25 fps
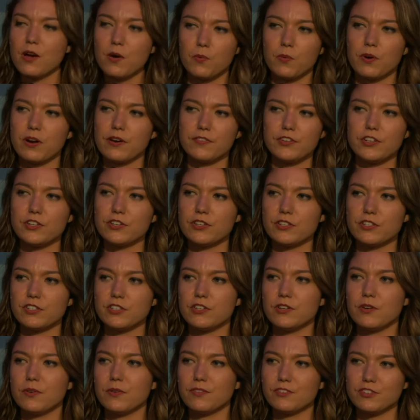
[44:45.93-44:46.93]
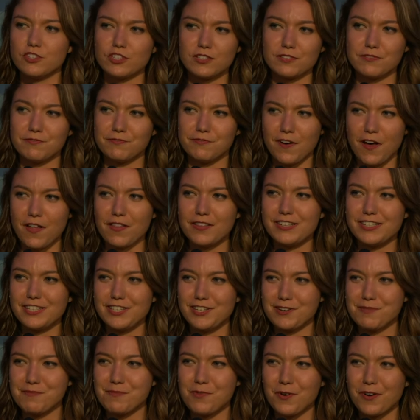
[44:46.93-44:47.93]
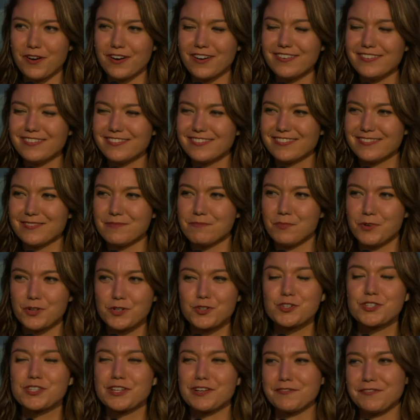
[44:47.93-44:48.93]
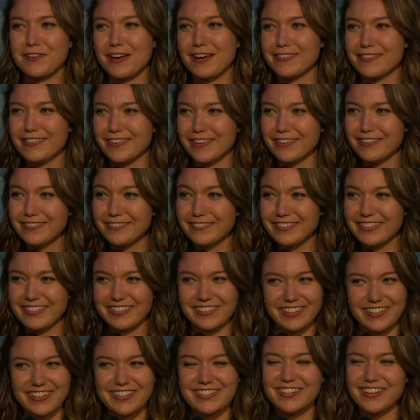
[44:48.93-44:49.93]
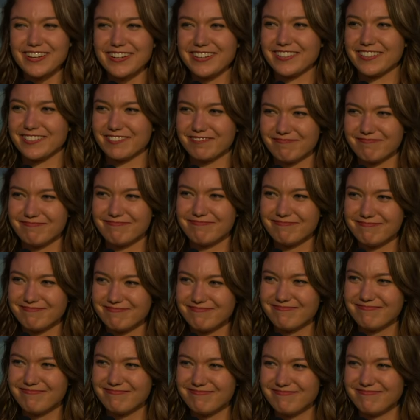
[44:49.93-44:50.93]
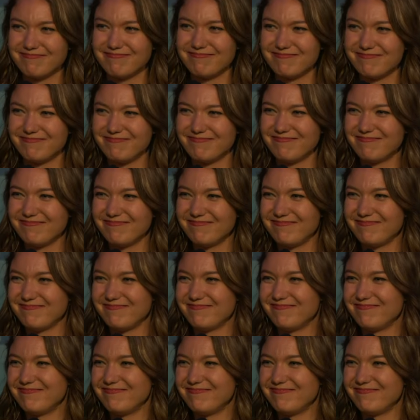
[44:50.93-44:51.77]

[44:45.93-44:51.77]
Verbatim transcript: Whatever you can do, just volunteer more, put yourself out there, and get it done. Um,